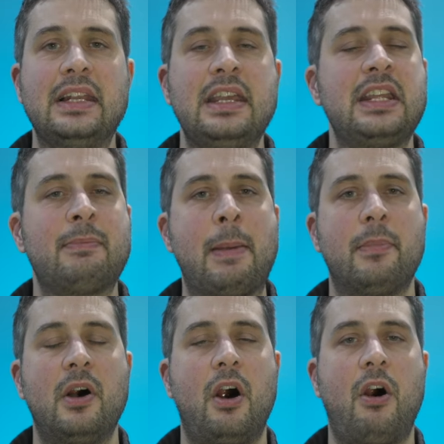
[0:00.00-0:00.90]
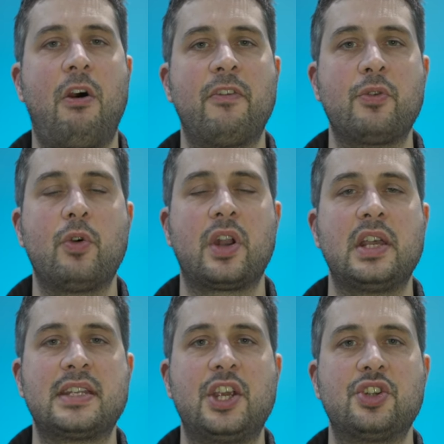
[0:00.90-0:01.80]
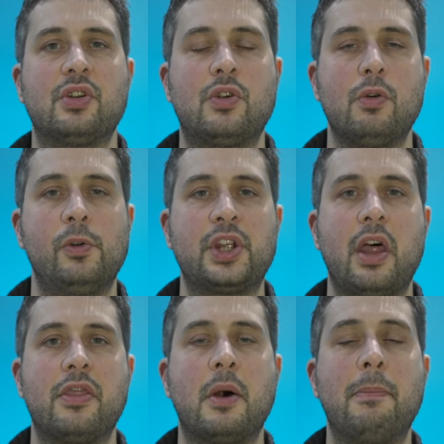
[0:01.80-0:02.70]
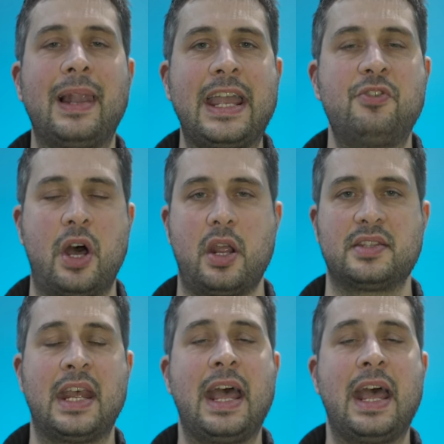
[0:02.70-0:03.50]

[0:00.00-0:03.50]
leading member of an organisation called the Blade Runners,